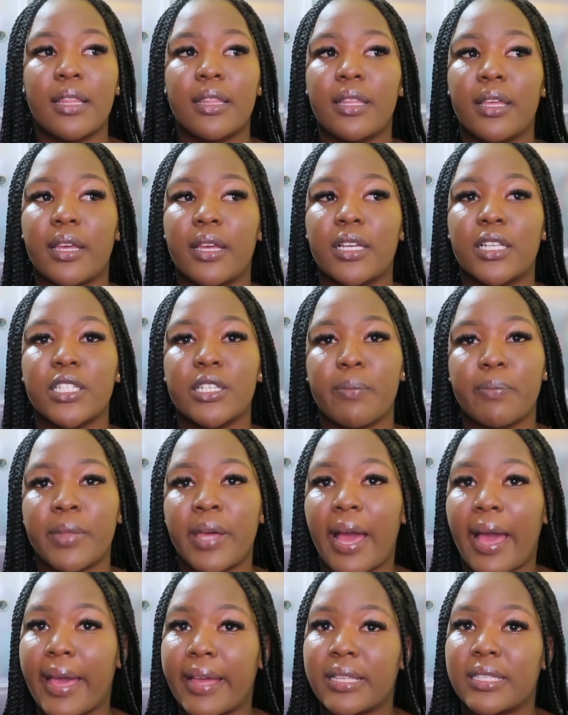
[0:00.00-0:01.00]
They ship
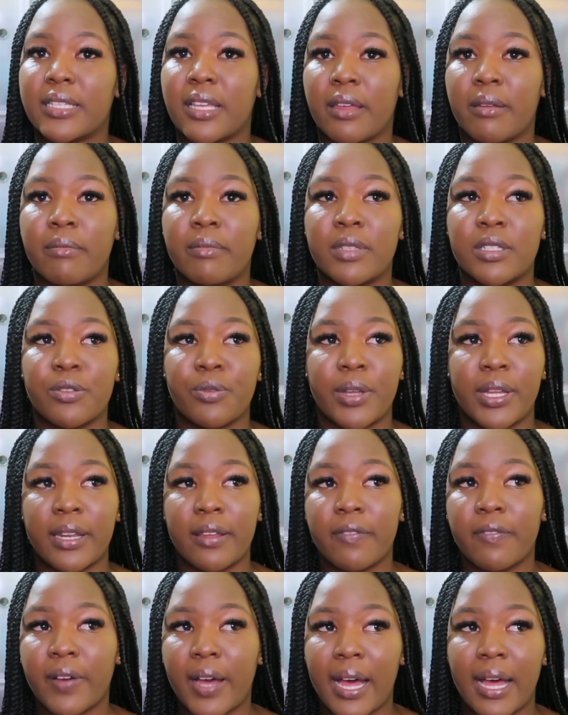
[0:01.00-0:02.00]
the items
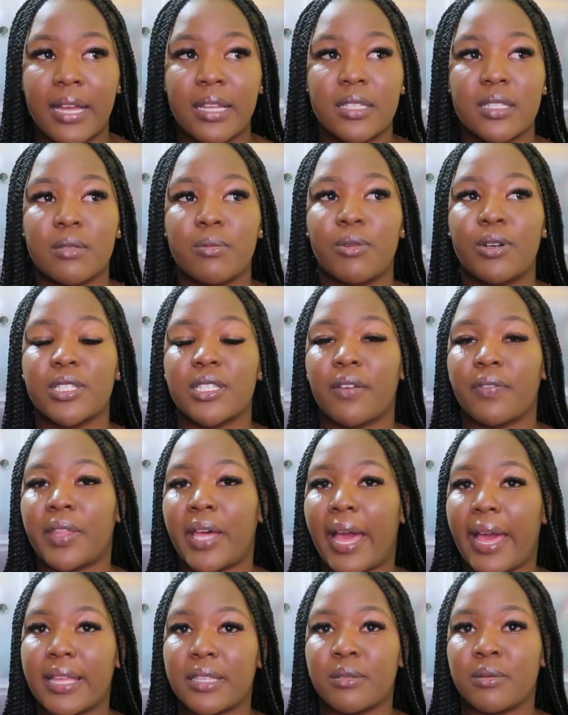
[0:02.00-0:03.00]
really fast. Most of
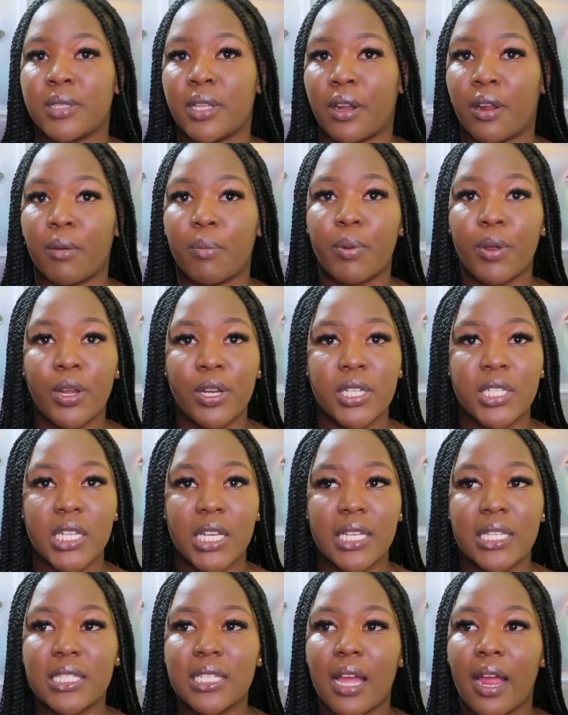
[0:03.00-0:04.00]
the items that are
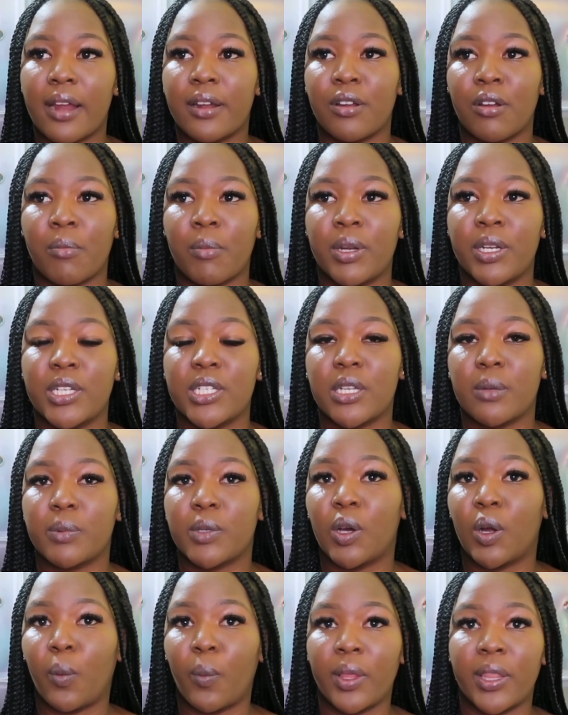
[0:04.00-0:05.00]
purchased are normally
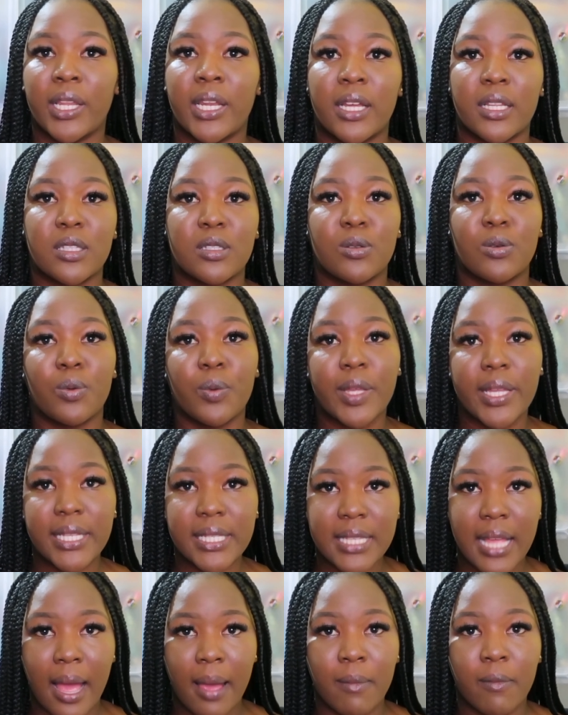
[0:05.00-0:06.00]
shipped out within a 2
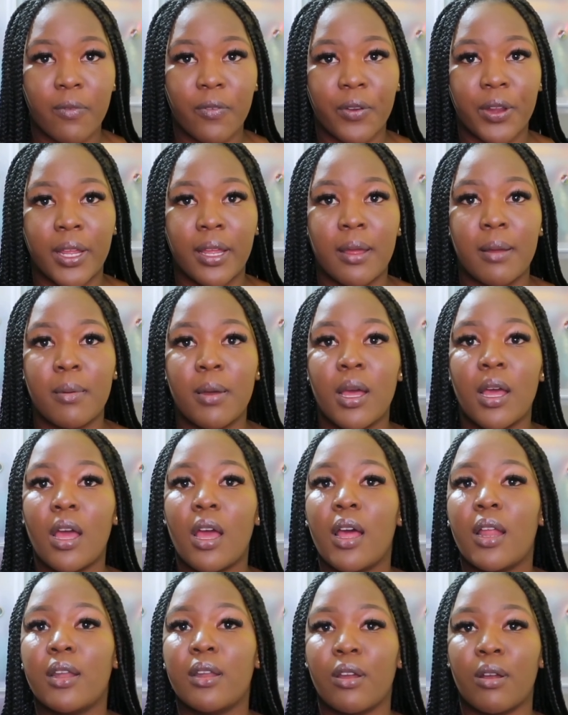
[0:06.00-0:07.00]
weeks time frame.
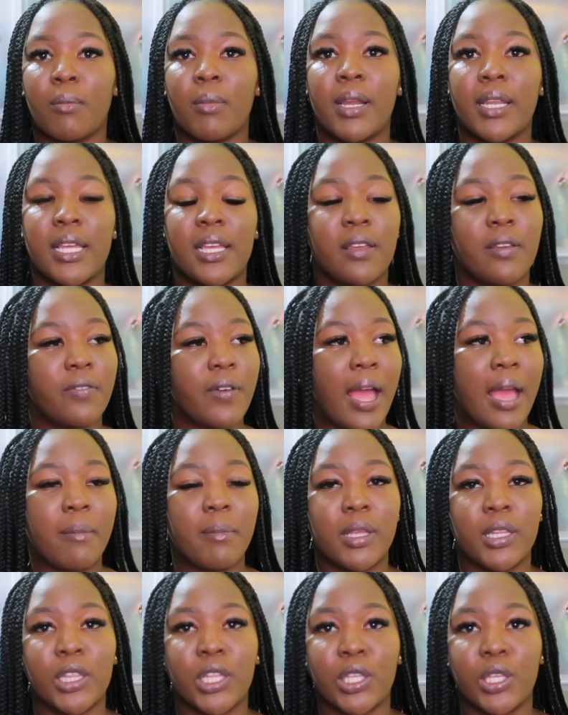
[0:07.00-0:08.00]
Normally if
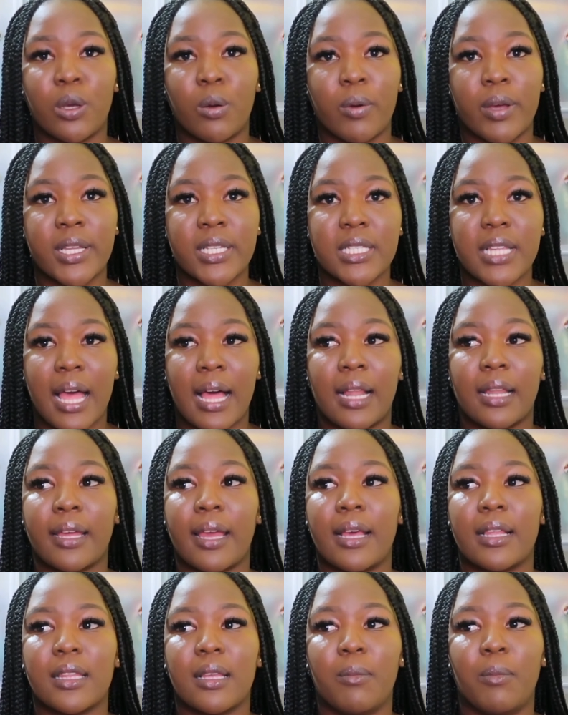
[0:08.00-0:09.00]
I'm in the US, I'll
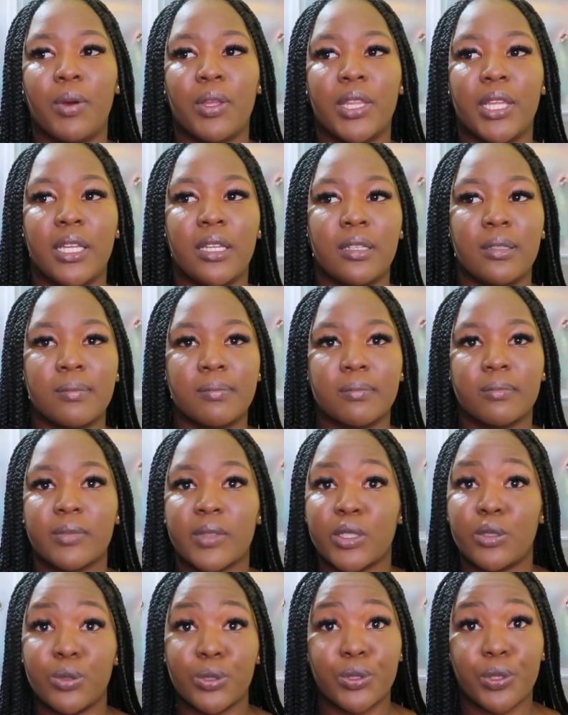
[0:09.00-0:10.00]
get them within
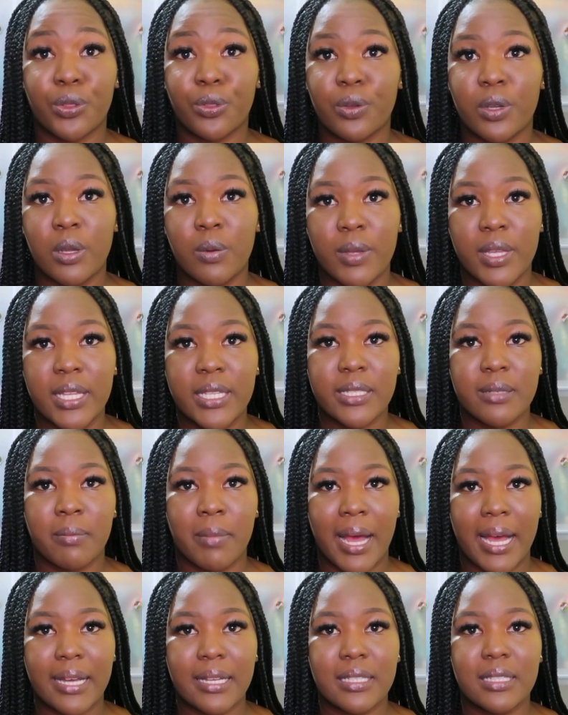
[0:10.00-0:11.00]
2 to 3 weeks
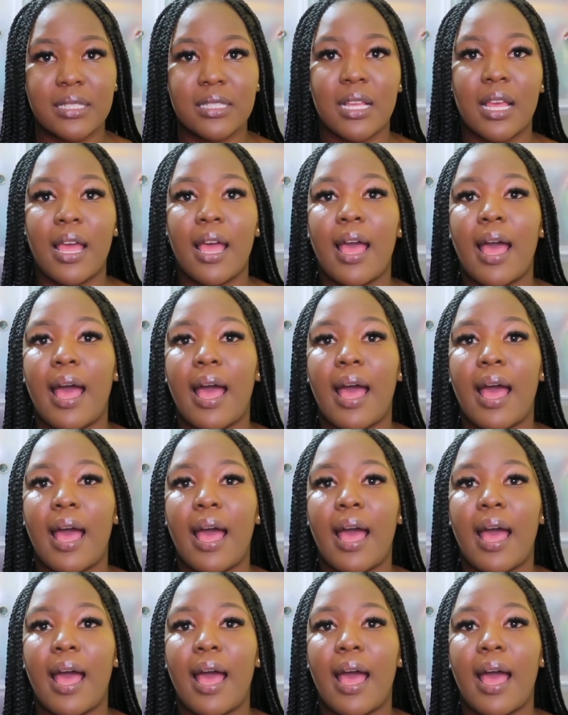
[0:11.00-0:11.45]
max.